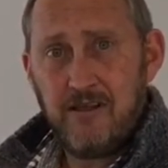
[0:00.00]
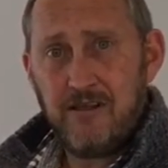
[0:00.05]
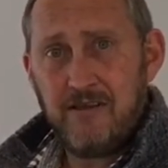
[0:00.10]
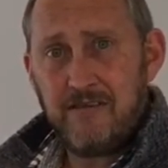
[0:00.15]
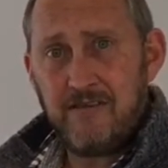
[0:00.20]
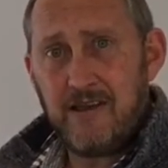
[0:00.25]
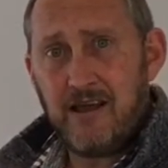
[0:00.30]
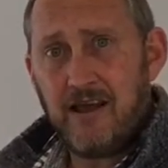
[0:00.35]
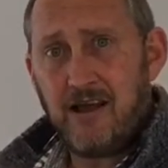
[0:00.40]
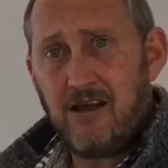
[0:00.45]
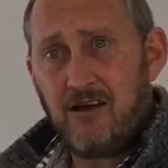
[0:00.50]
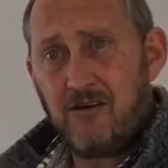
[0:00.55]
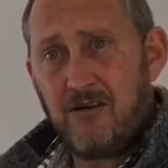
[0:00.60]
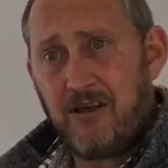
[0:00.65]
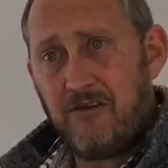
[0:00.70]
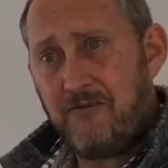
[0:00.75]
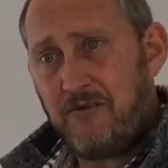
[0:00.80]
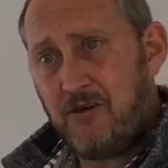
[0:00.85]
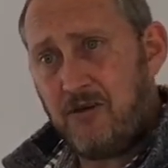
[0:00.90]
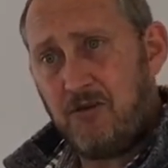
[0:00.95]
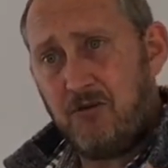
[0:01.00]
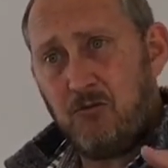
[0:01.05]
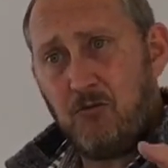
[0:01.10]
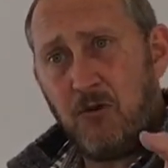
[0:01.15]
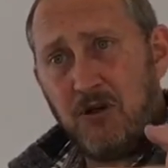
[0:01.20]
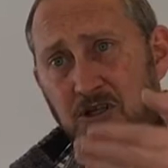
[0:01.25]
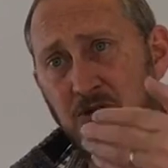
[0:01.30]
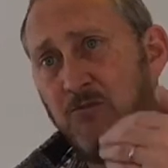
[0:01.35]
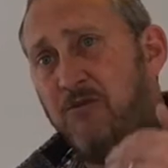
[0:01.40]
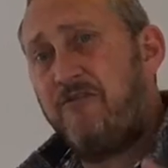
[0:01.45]
Now, if you want
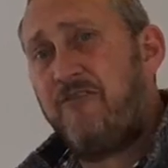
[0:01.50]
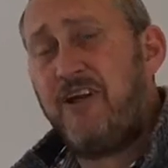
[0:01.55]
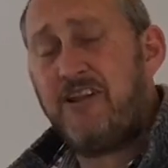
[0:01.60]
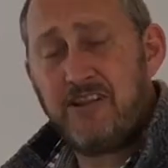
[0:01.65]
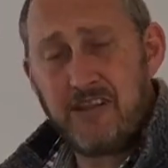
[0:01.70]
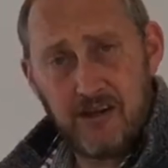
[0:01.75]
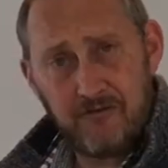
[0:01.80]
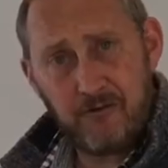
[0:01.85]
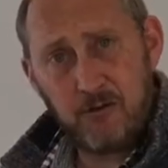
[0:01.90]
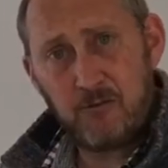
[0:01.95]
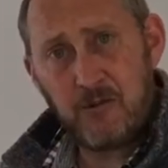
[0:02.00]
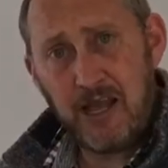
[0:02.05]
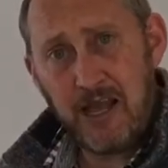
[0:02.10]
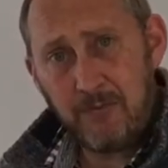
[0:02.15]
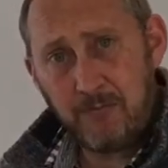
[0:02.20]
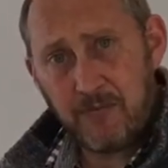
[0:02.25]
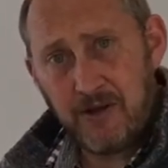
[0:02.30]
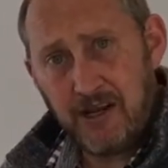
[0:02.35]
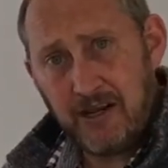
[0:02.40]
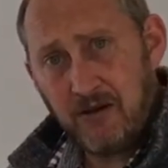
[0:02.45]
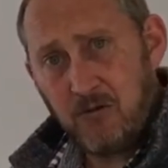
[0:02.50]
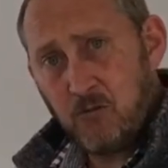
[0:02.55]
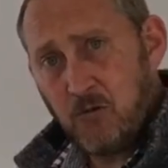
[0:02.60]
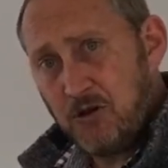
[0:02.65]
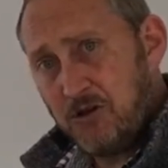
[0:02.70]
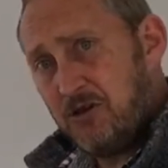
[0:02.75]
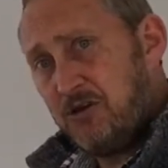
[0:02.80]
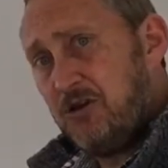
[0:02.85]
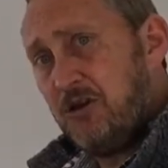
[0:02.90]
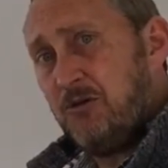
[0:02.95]
to prevent that from happening, what
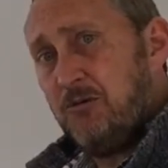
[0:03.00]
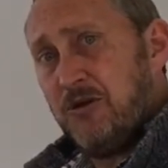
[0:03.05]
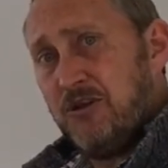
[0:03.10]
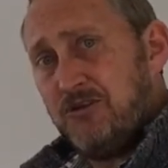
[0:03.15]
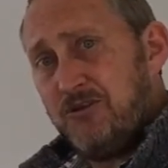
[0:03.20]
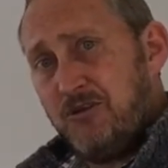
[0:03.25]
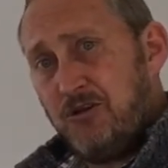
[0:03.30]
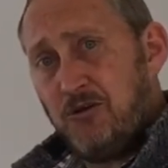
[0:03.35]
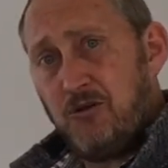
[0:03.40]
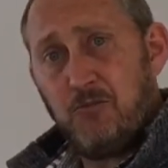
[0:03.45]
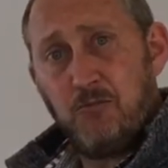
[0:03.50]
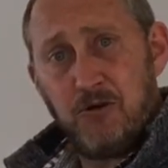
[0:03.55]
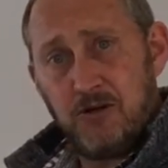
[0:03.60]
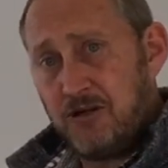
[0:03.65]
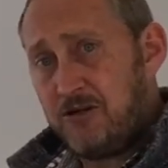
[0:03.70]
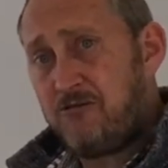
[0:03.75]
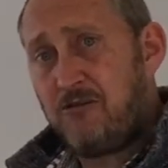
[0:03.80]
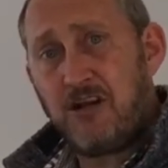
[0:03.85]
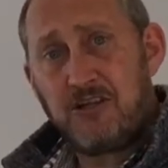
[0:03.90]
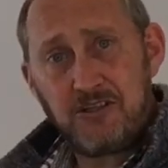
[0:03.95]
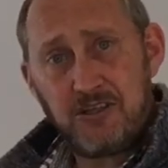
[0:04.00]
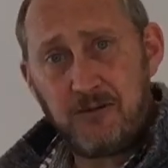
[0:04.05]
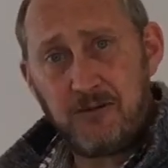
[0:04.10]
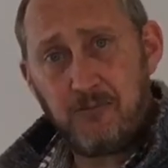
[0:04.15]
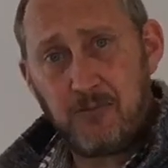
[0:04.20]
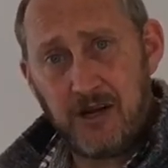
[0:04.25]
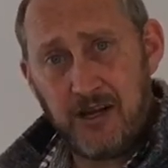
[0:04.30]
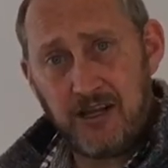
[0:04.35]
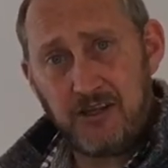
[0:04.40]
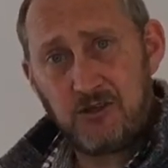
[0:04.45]
you do is you put a trust in
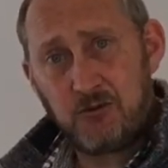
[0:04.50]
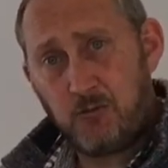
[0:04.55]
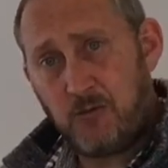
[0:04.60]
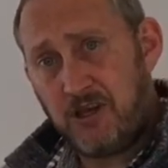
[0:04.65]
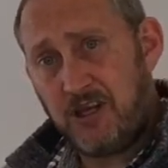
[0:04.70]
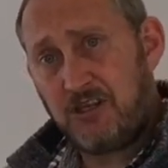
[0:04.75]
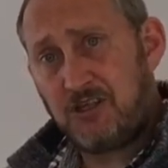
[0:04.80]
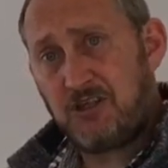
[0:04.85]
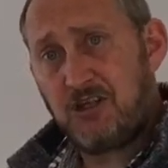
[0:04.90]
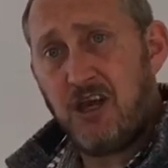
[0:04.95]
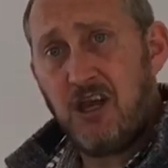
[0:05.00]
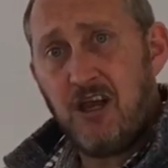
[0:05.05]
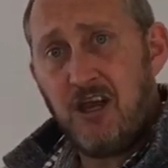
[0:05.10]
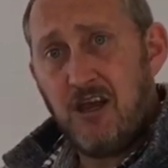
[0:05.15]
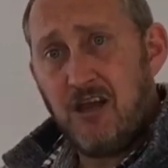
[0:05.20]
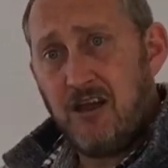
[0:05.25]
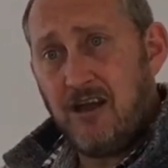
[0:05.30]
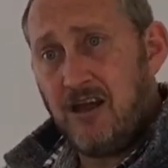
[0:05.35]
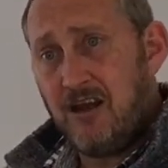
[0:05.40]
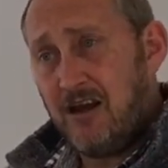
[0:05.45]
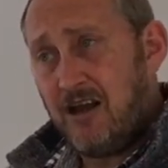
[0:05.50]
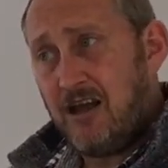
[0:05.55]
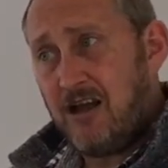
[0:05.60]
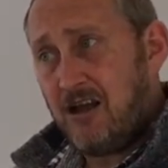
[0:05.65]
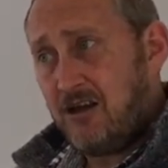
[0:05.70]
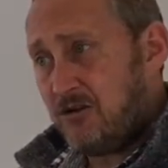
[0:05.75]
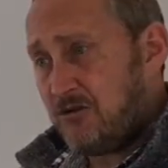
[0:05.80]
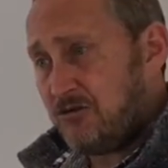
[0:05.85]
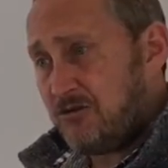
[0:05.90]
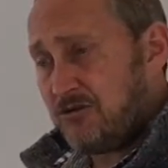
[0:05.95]
place, which
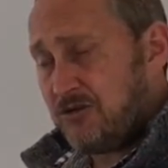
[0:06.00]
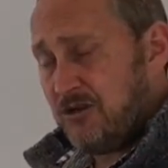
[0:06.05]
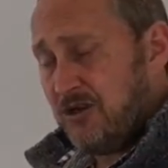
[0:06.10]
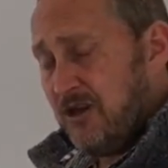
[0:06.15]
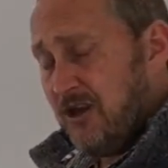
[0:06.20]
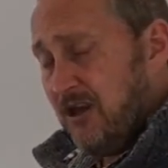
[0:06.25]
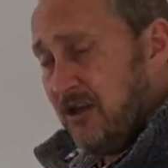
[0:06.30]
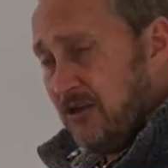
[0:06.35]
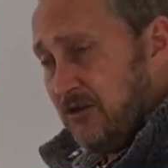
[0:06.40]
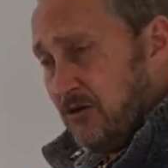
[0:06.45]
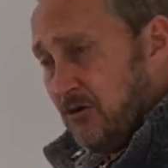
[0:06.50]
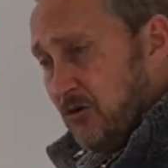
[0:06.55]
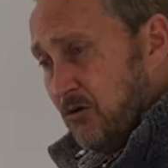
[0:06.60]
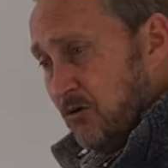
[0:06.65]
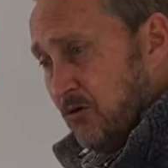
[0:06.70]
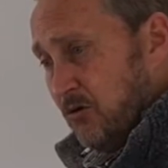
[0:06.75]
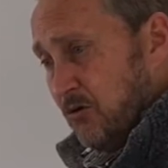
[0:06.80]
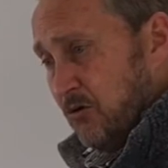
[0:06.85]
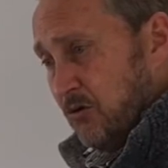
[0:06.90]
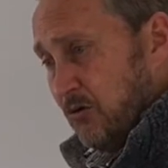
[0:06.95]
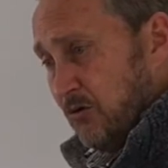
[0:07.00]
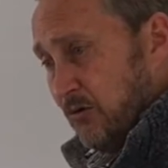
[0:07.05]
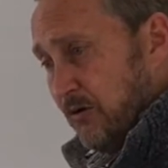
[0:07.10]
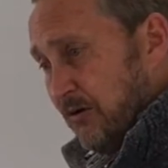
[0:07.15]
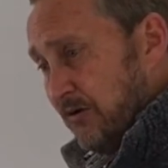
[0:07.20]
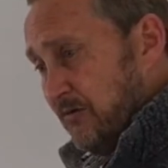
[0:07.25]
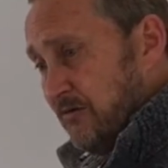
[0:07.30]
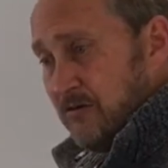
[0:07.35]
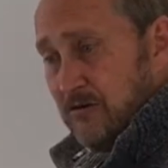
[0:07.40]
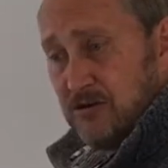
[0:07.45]
allows your
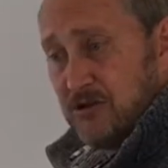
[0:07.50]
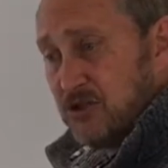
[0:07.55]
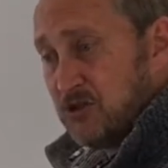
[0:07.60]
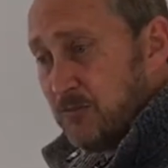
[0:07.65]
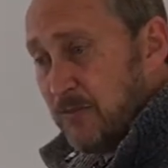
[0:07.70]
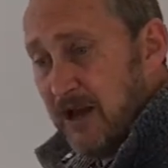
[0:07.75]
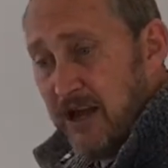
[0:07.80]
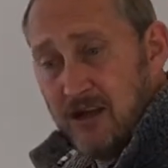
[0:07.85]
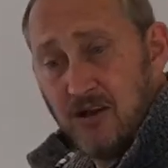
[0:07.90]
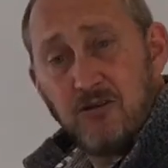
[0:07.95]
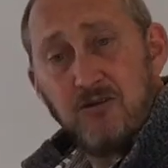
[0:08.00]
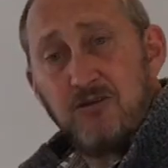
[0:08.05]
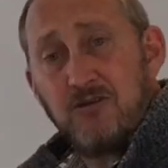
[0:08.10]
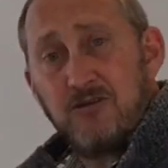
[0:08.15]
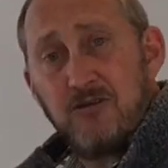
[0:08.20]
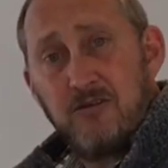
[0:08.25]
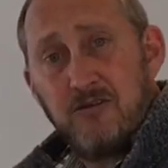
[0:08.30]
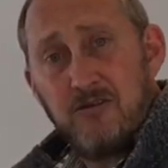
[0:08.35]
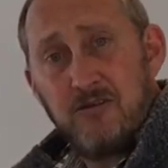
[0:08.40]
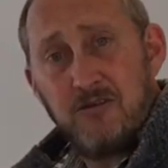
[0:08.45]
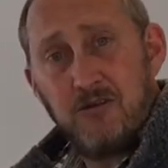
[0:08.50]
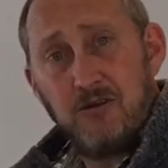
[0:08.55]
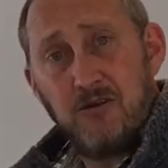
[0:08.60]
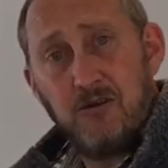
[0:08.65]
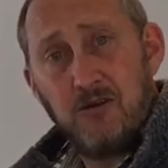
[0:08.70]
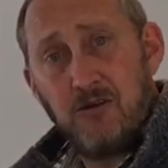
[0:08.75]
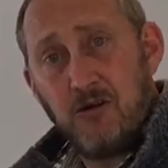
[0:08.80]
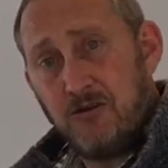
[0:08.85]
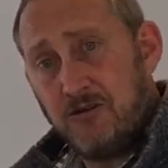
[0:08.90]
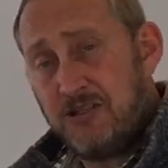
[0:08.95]
spouse to
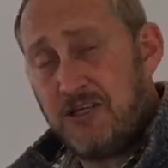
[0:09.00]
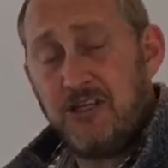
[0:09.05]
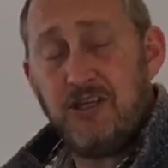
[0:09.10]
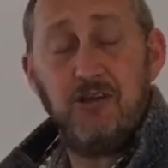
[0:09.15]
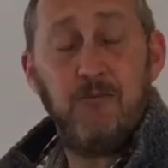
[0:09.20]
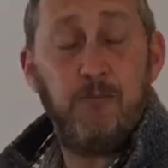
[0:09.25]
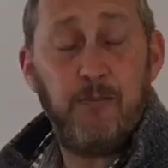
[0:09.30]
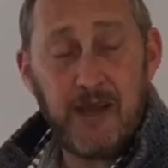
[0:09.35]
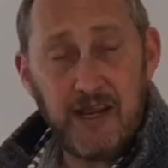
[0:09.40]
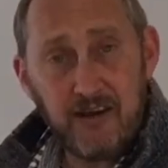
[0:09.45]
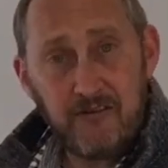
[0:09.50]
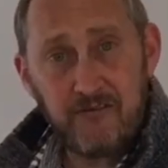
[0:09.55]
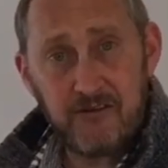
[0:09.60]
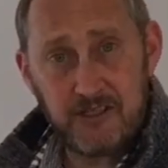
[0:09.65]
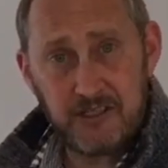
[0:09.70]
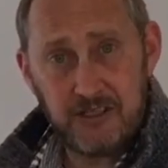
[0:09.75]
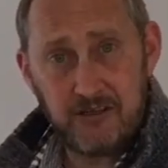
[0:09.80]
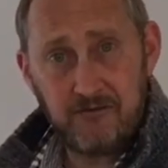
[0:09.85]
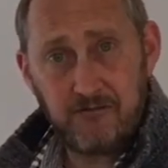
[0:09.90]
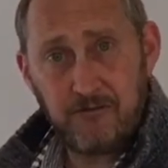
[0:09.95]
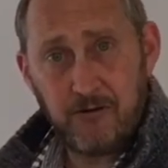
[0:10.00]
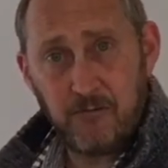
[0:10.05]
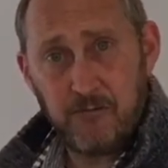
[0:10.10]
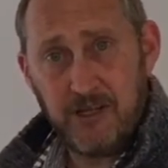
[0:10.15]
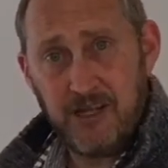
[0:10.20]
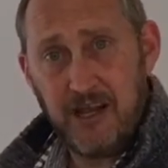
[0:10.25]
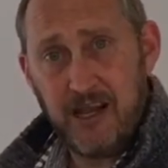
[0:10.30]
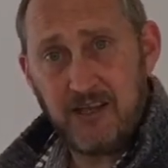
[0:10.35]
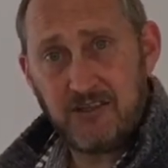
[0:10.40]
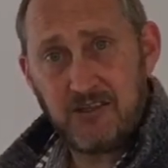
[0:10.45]
continue benefiting from the
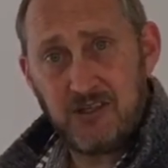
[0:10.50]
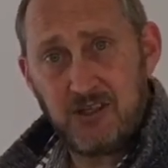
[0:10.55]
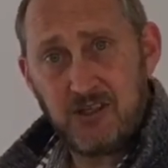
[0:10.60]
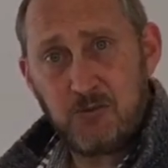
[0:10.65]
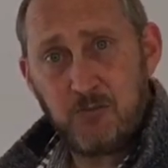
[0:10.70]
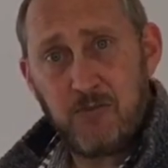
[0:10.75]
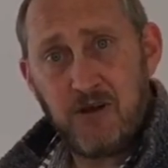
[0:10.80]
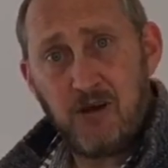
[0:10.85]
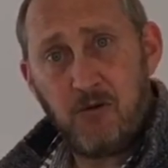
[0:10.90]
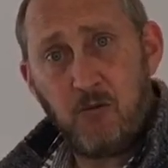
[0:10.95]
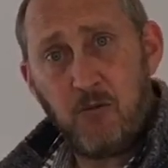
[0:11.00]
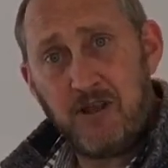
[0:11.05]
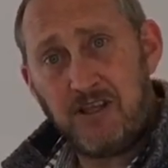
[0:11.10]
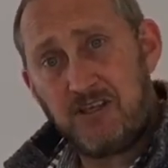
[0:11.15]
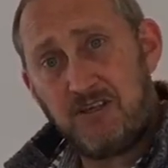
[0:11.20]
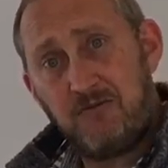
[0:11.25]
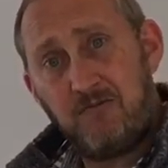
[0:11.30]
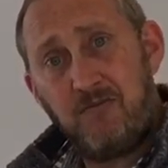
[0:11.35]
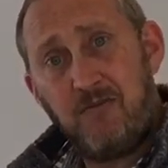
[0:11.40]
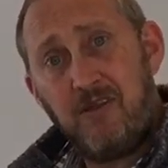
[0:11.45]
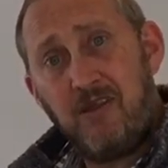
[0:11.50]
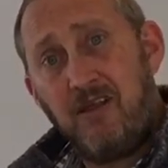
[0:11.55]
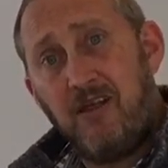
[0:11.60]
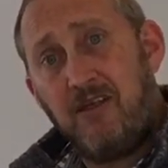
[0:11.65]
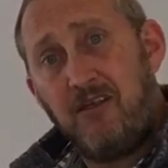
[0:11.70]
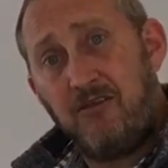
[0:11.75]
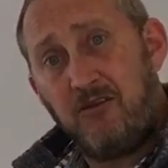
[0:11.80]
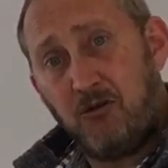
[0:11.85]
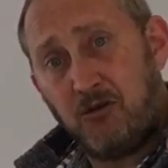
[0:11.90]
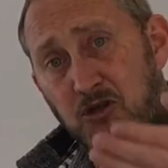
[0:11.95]
assets, but when
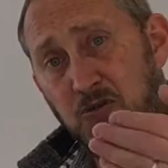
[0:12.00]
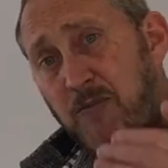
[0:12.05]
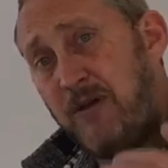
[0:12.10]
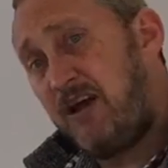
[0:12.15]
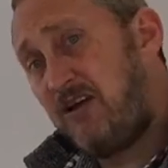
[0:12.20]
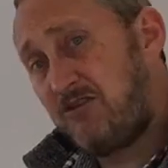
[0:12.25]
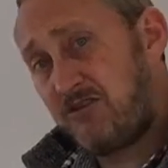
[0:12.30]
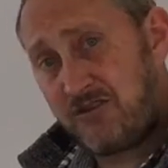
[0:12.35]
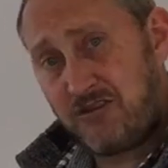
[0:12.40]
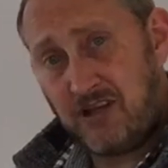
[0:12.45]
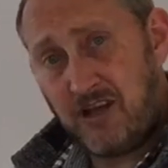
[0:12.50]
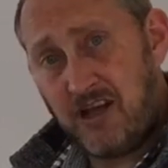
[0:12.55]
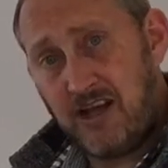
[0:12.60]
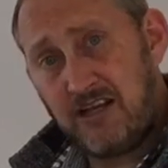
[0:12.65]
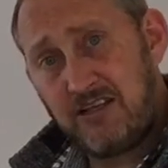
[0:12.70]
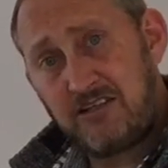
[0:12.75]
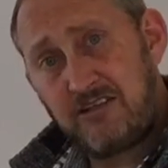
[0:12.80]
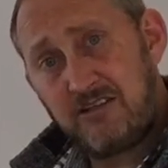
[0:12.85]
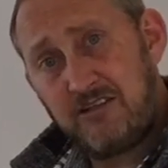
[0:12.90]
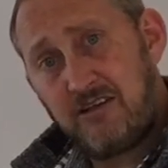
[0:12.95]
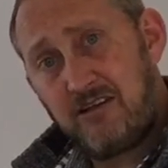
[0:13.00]
your spouse dies,